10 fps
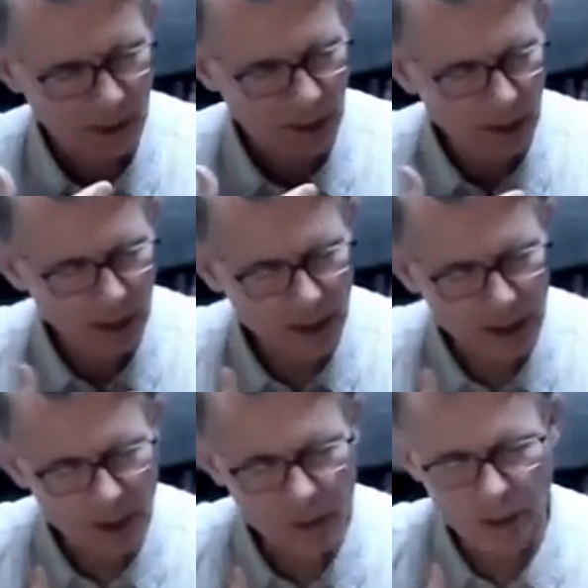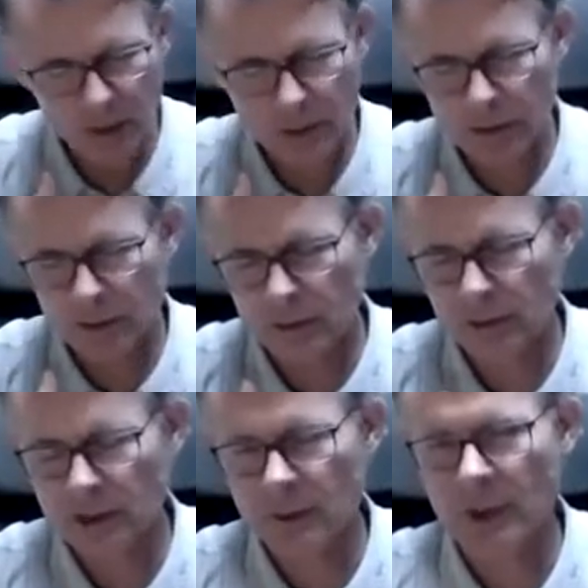and allowing also
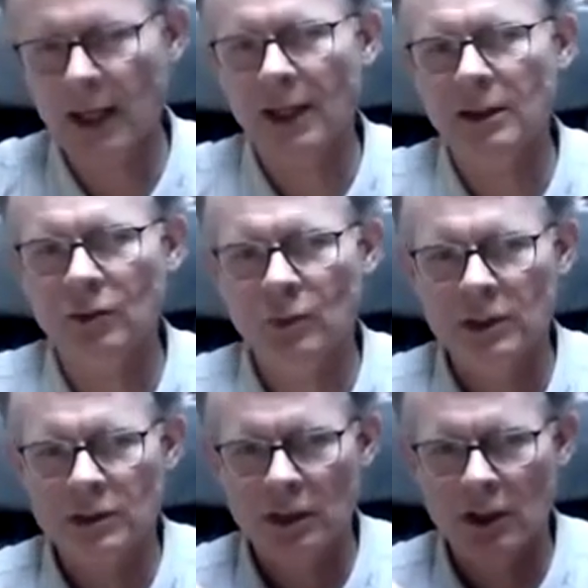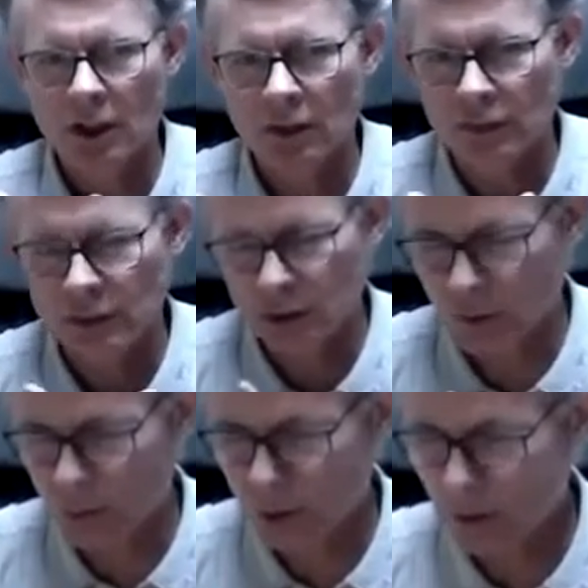your spine to be soft.
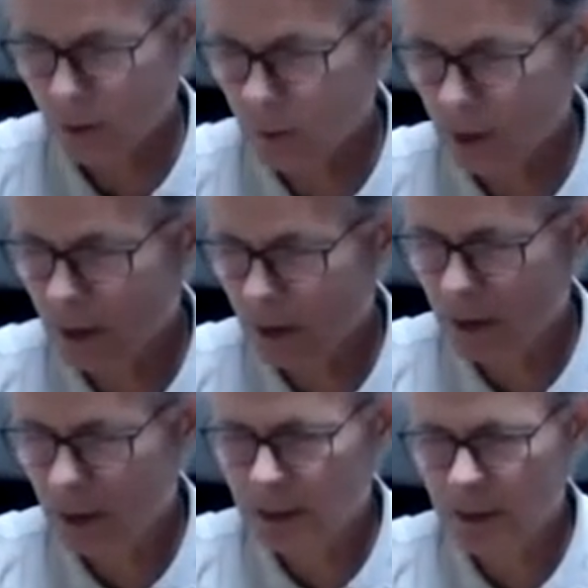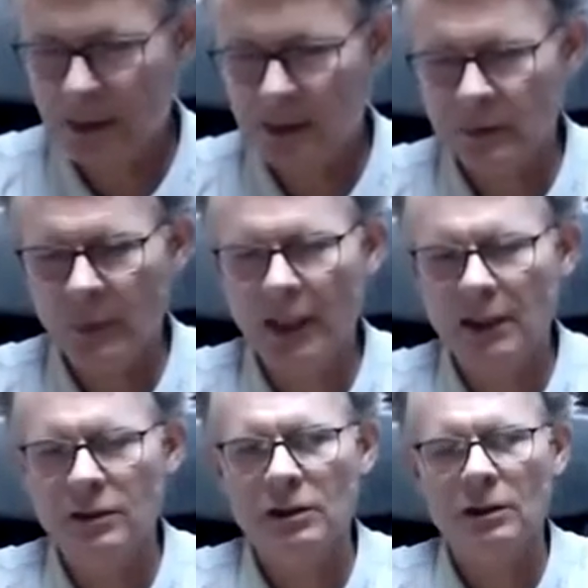So when there's an
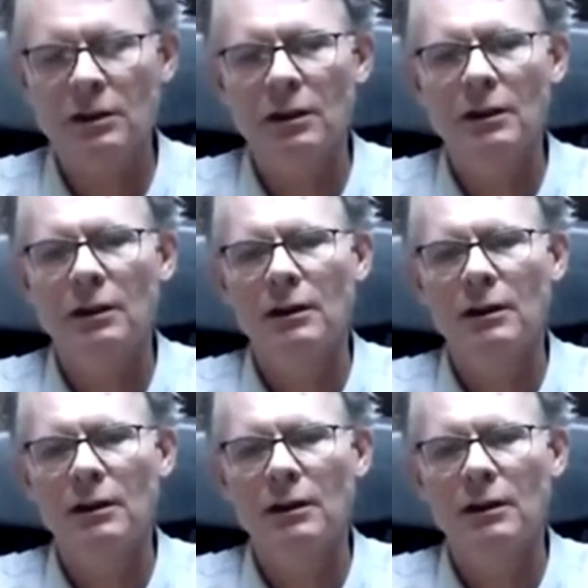expansion,